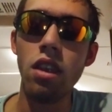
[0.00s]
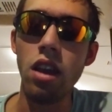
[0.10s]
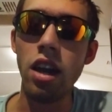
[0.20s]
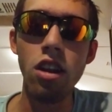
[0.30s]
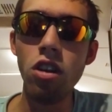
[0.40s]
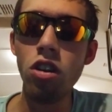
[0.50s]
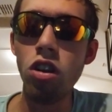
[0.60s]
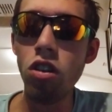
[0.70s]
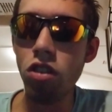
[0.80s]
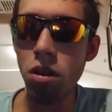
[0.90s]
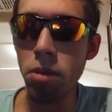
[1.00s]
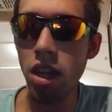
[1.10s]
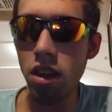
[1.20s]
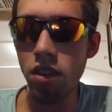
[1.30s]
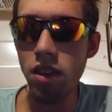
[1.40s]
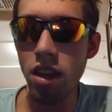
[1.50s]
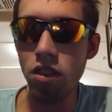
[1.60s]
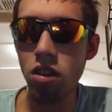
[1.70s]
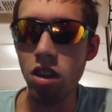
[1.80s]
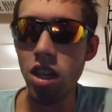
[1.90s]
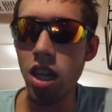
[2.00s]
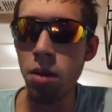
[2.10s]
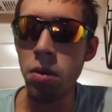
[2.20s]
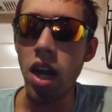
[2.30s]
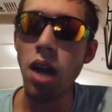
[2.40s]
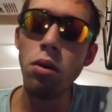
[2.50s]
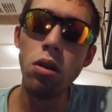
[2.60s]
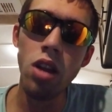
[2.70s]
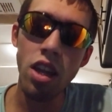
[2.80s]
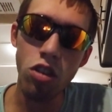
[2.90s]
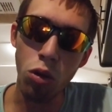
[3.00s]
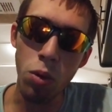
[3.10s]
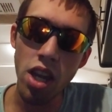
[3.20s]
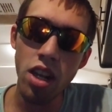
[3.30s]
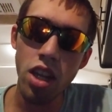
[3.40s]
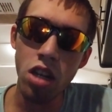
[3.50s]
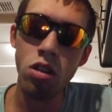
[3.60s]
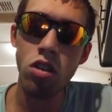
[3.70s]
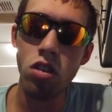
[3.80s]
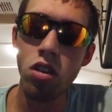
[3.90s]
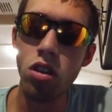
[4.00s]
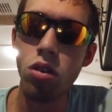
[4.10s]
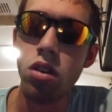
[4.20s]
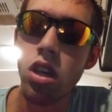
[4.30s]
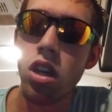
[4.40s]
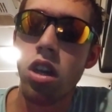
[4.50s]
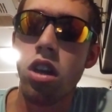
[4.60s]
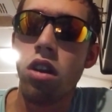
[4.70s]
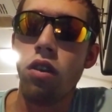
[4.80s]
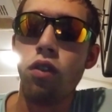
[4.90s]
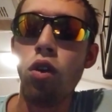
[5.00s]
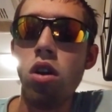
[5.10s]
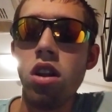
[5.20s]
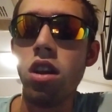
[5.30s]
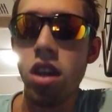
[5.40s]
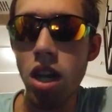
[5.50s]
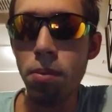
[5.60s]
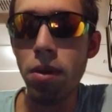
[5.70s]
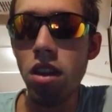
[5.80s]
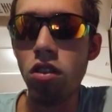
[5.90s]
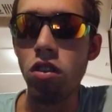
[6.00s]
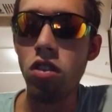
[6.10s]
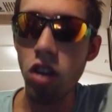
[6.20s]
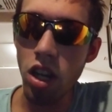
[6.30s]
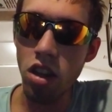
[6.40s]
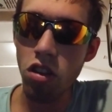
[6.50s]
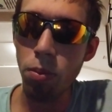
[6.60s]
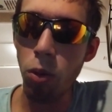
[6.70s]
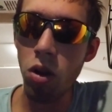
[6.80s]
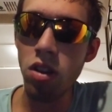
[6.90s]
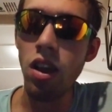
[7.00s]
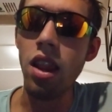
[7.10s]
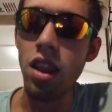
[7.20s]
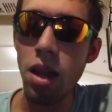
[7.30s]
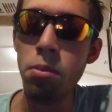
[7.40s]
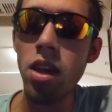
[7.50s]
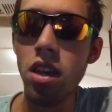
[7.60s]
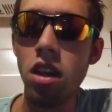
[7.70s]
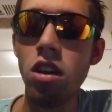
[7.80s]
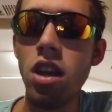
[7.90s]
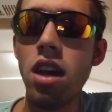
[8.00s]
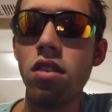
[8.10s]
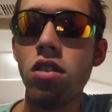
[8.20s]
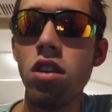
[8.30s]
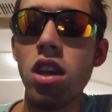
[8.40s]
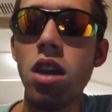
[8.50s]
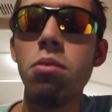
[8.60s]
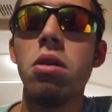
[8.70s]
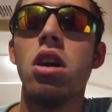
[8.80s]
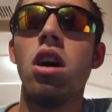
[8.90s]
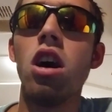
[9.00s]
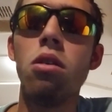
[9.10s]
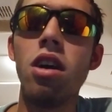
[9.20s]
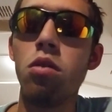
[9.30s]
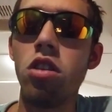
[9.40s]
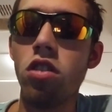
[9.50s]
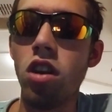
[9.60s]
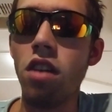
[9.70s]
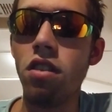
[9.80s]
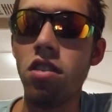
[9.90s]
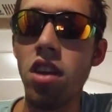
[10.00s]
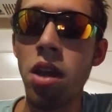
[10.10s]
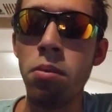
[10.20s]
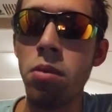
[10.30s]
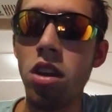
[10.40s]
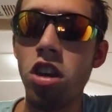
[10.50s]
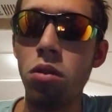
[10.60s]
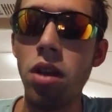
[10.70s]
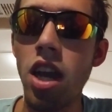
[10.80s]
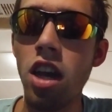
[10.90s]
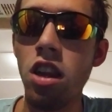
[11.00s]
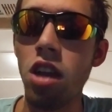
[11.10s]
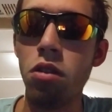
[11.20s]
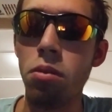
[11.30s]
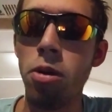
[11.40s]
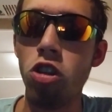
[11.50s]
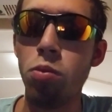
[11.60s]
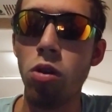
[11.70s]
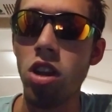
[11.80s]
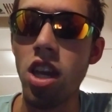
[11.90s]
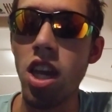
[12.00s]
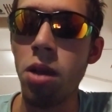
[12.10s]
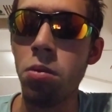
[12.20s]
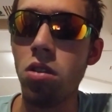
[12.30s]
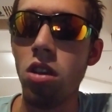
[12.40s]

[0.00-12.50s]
I don't know who's going to make this NASCAR game. I would like to wait a year or two for the company to study the sport and then make a good NASCAR game. Otherwise, we're just going to have the same issue we had, like, with Motorsport Games.